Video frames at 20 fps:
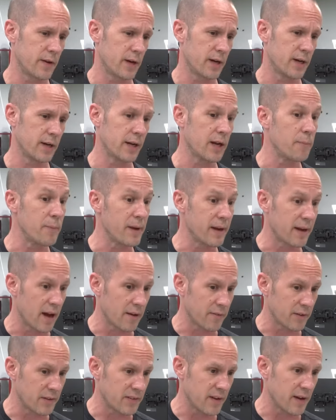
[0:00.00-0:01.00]
uh, going to be
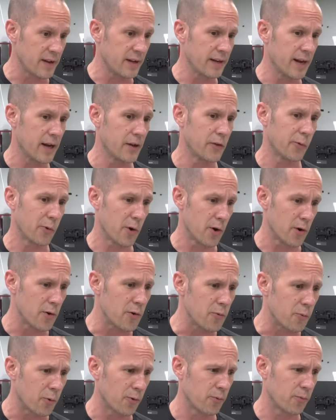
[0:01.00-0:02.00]
kind of exciting down the
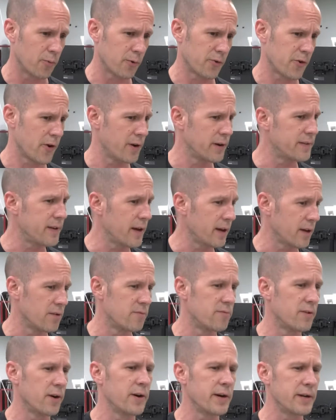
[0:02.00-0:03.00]
road. We're, we're trying to take a
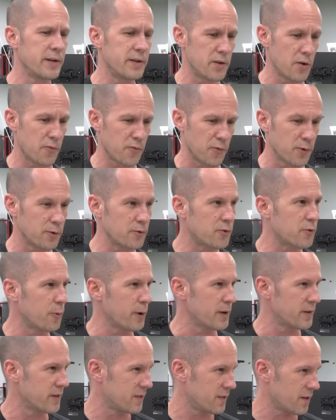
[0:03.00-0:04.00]
very different
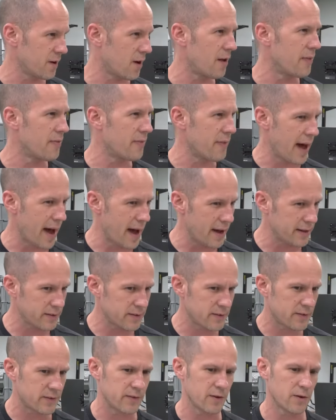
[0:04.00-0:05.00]
twist on
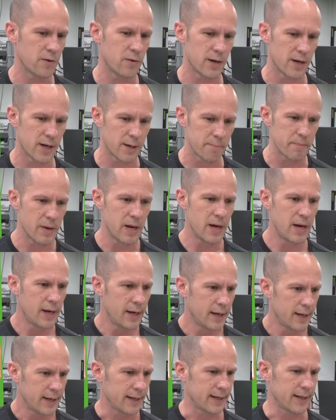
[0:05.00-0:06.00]
that. So um,
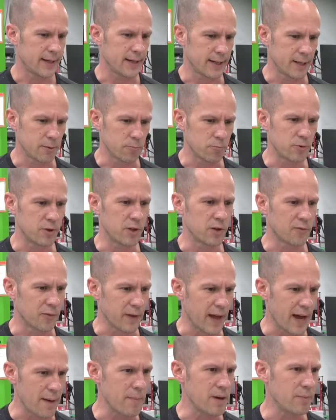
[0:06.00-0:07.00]
we'd look for
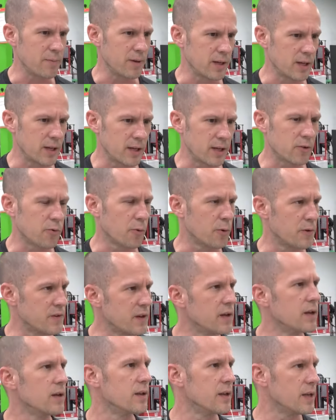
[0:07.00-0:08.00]
that maybe towards
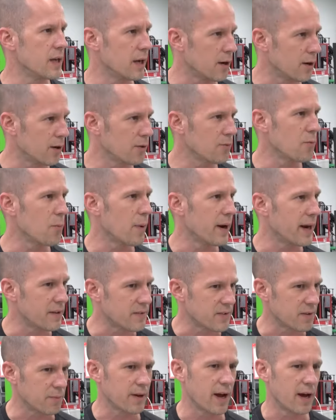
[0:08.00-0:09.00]
the end of the year. We might
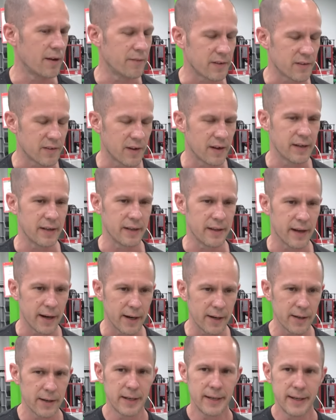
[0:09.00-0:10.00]
have something kind of exciting
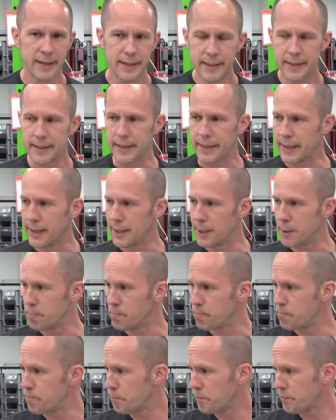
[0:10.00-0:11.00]
there. Nice.
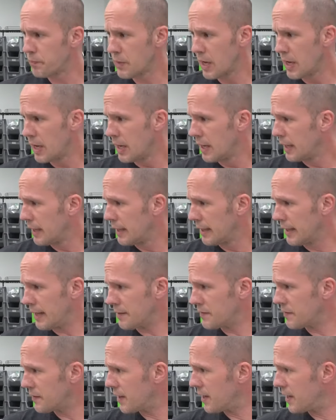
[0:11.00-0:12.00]
Um,
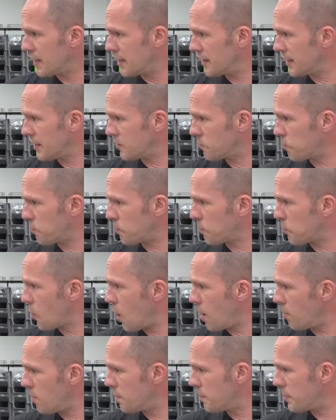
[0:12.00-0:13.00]
that's uh, that's
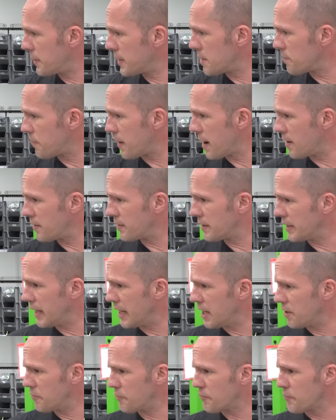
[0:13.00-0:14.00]
probably about
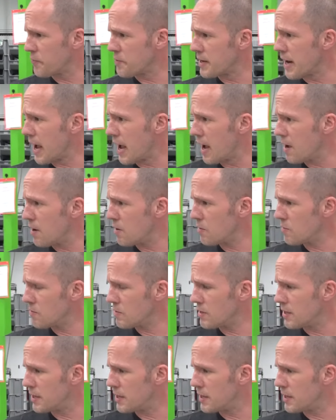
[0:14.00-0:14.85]
it for now.